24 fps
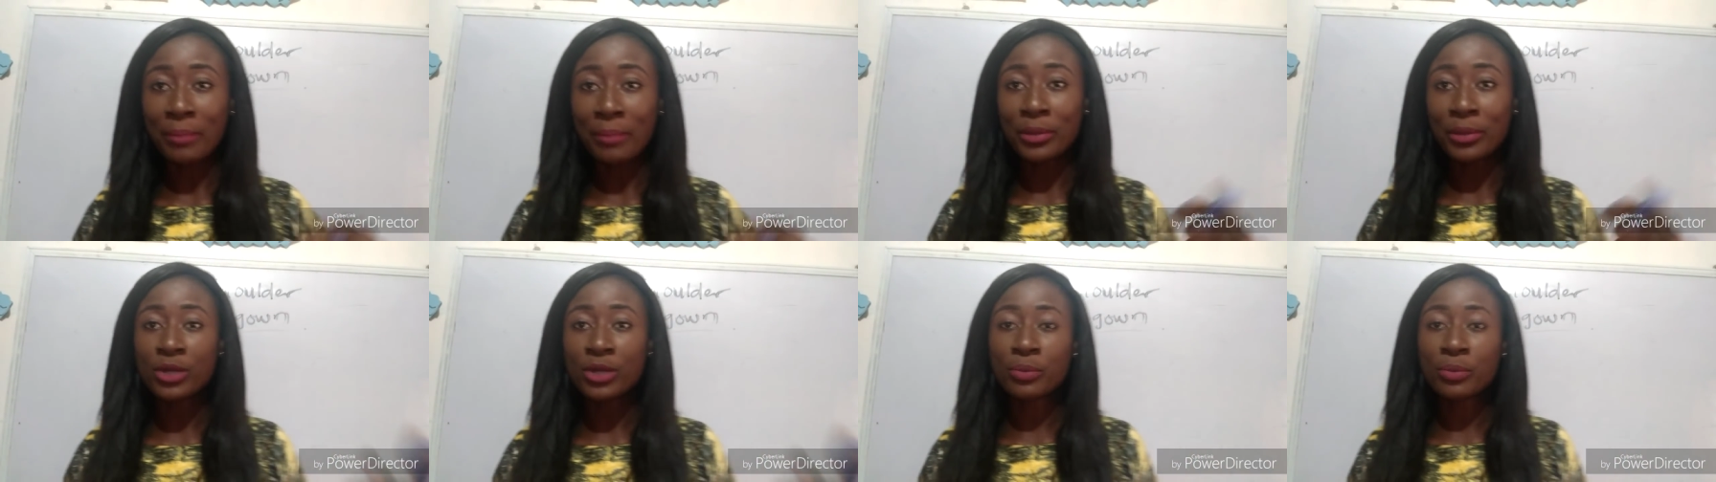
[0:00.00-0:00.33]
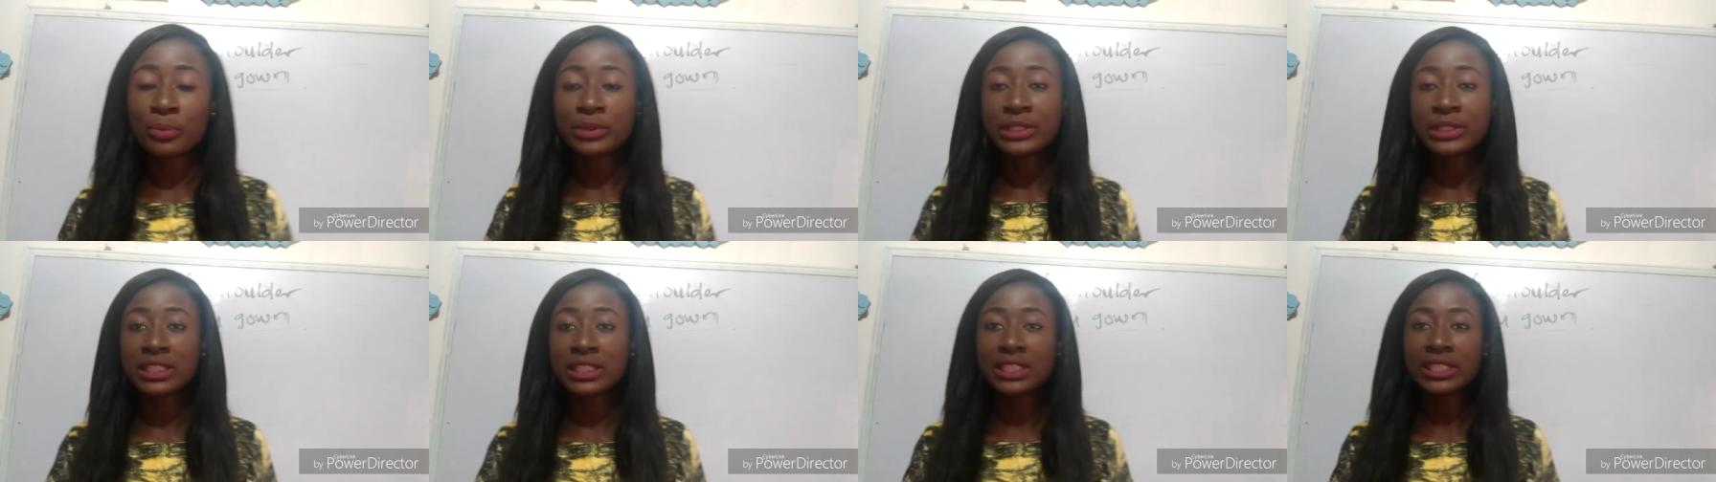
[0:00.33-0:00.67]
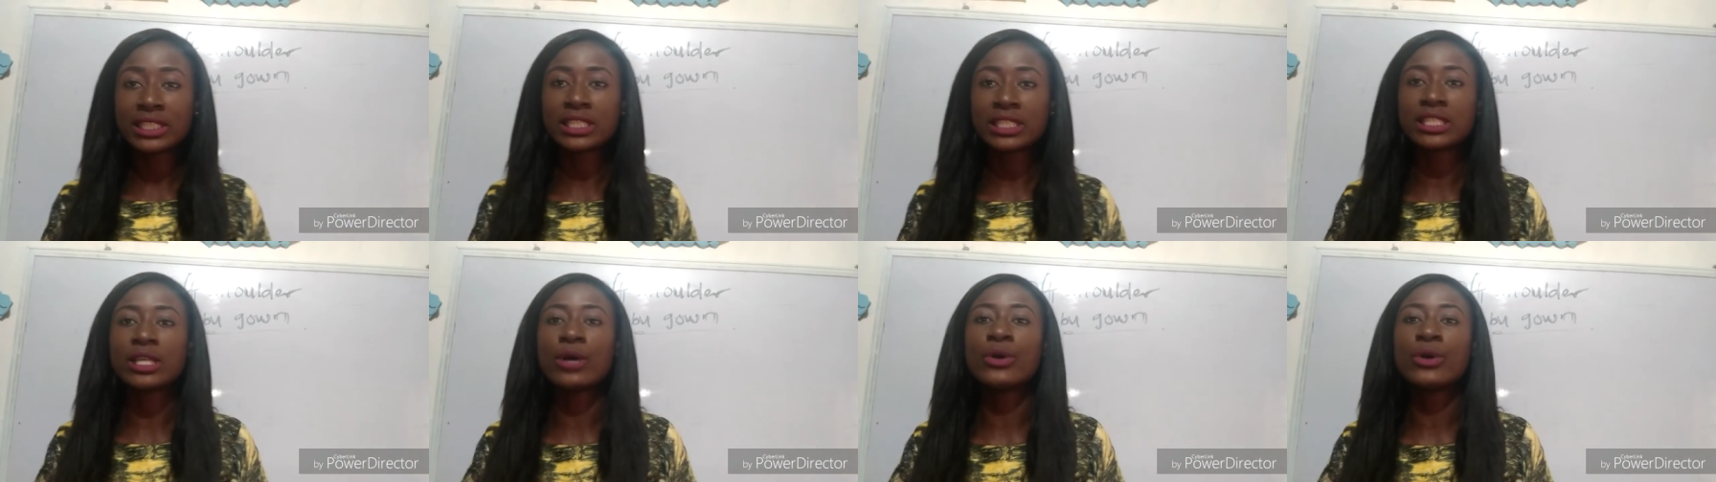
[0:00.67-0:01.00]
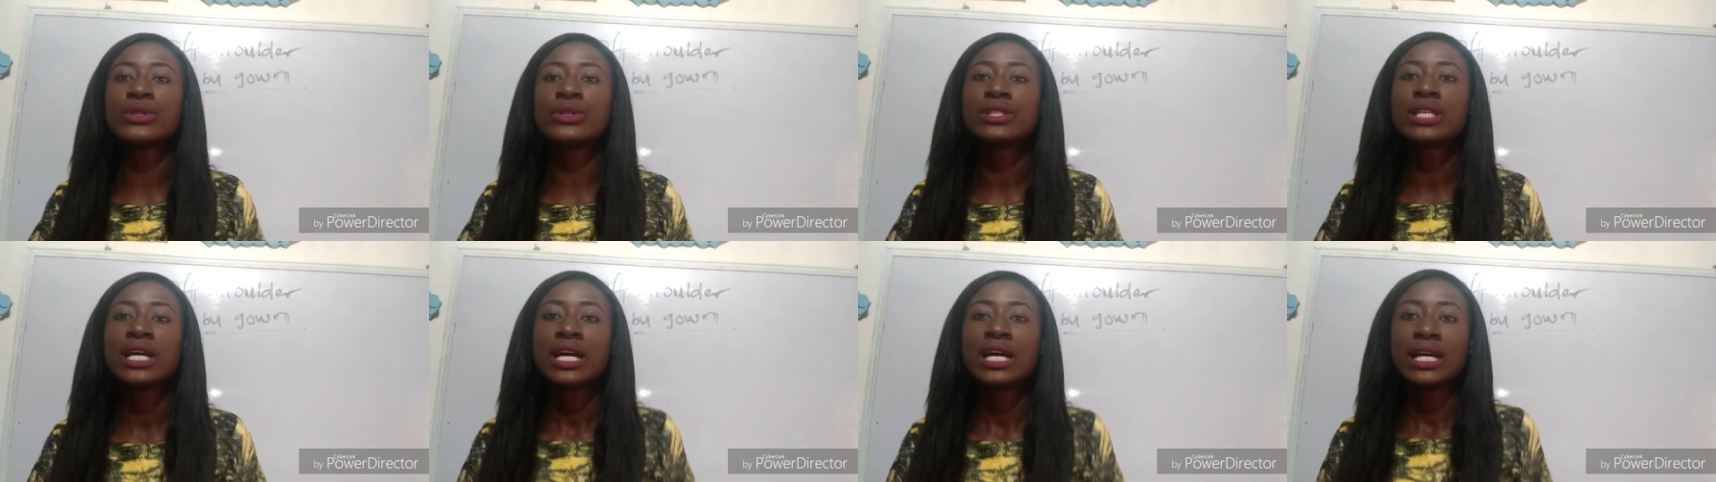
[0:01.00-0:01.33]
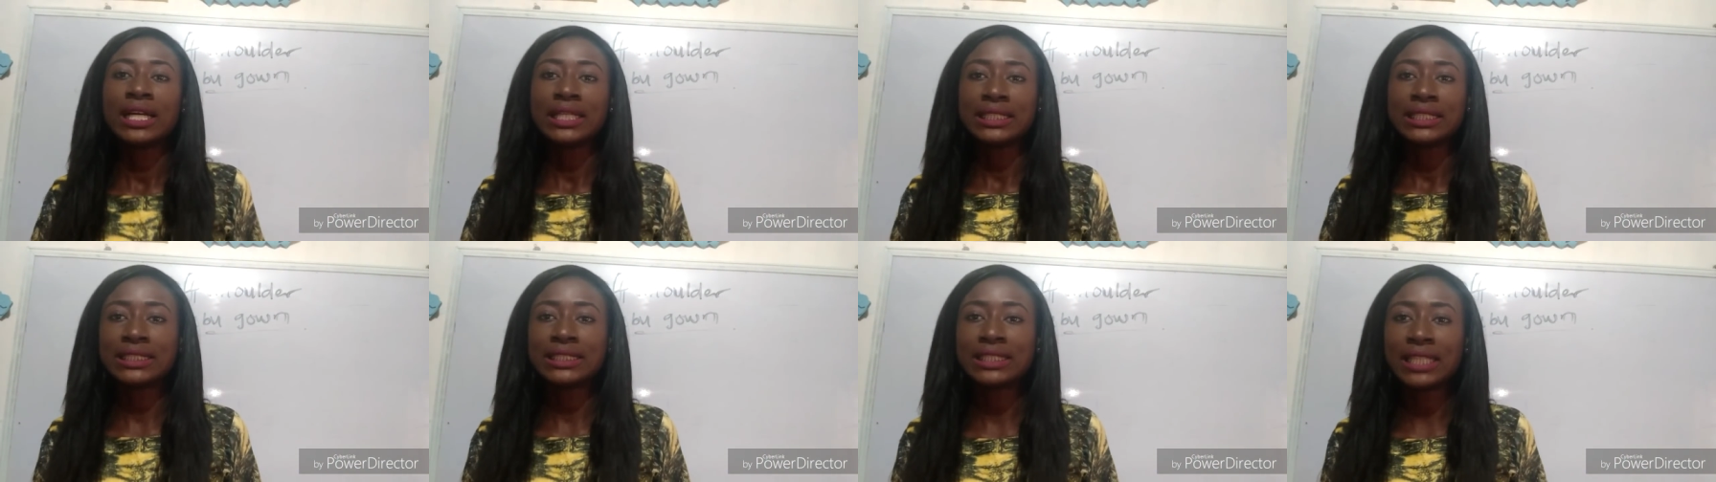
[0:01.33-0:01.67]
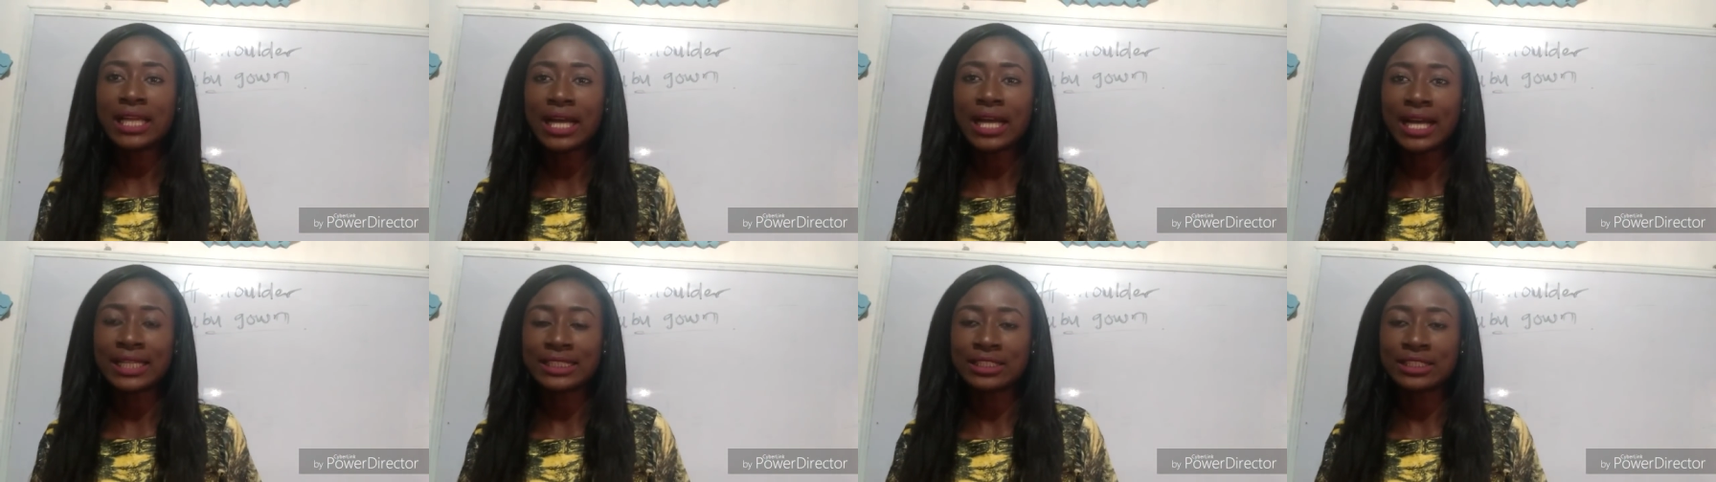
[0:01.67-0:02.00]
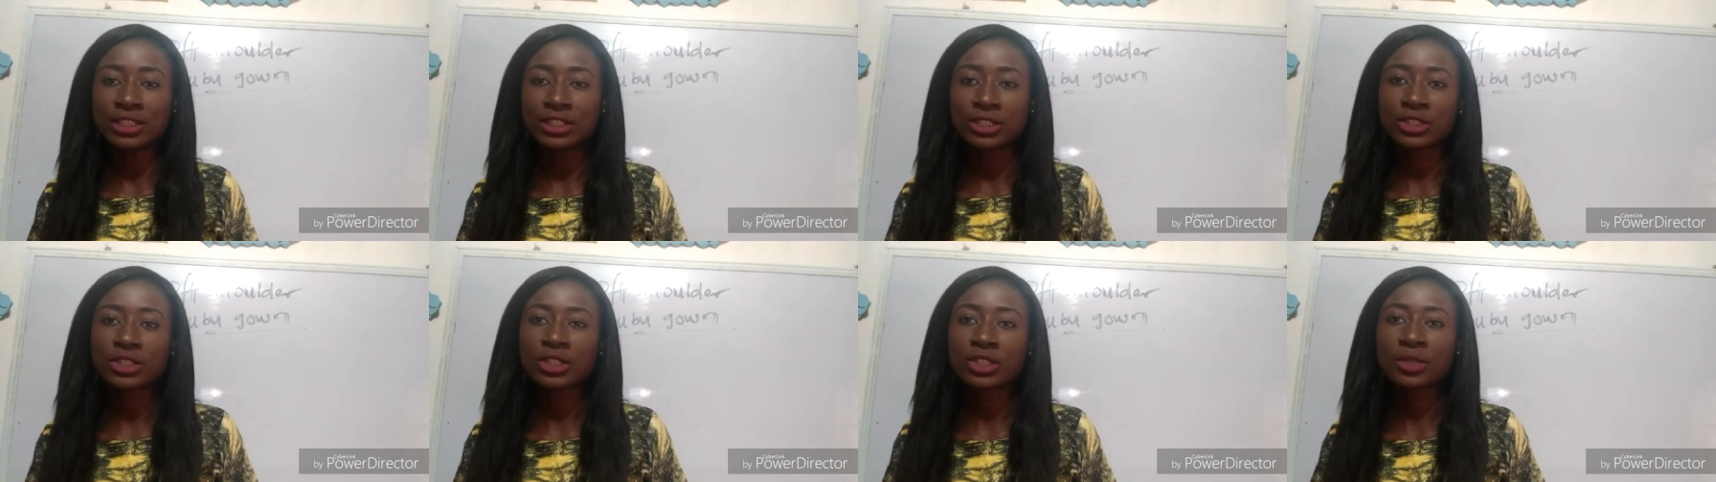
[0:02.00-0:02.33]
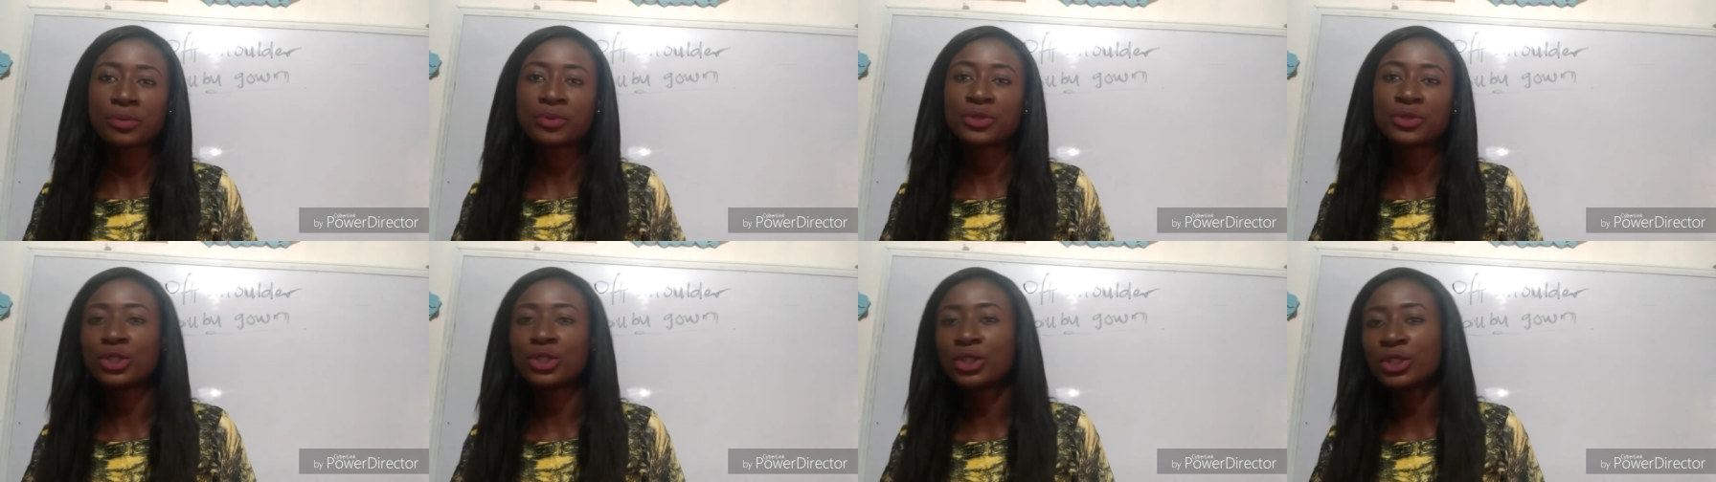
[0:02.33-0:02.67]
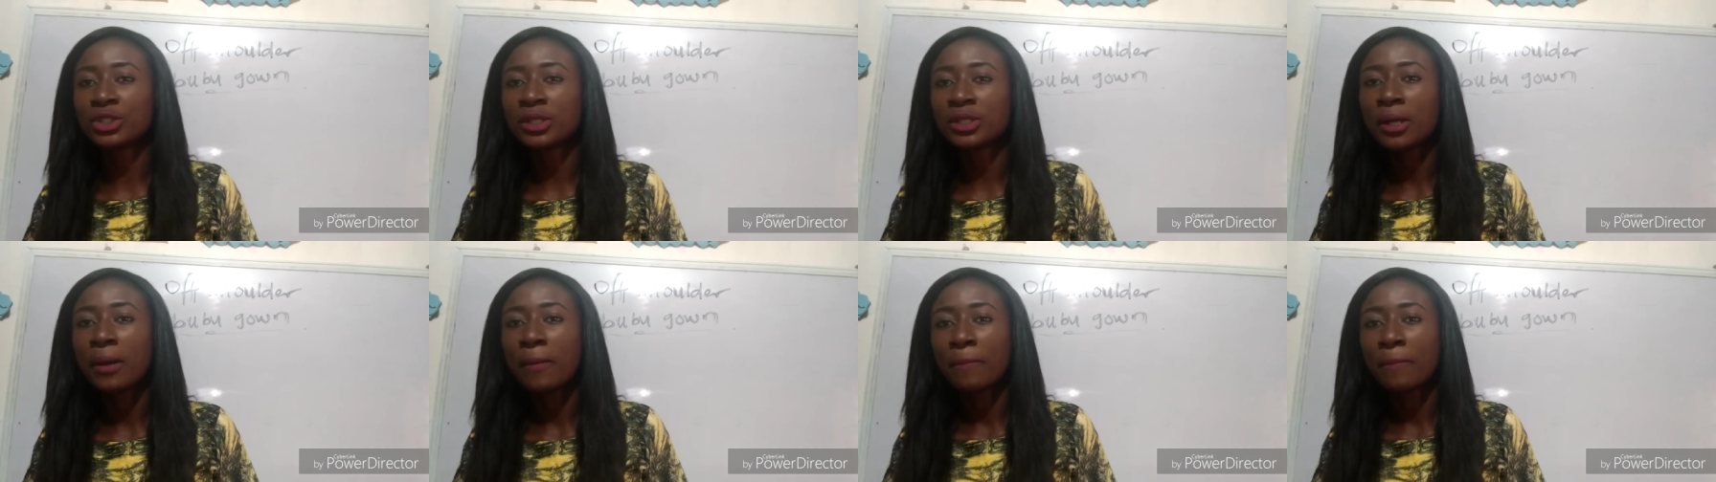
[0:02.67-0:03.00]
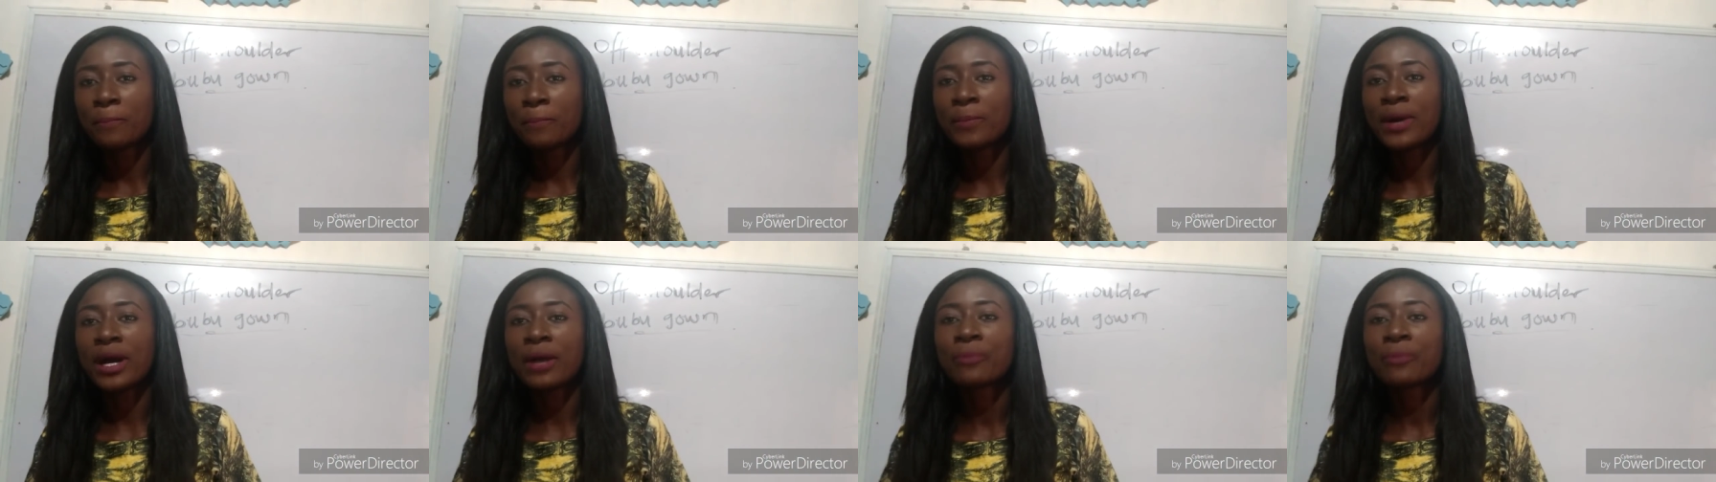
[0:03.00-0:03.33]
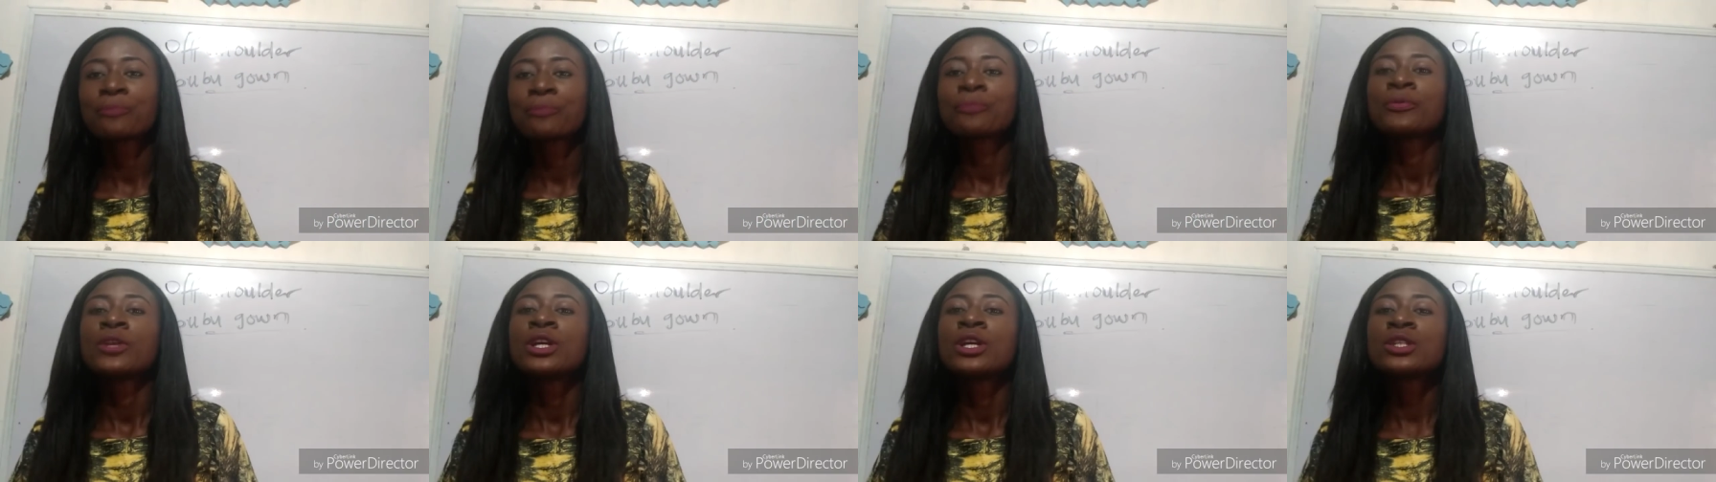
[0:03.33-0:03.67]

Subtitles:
I'm going to put the details at the description bar.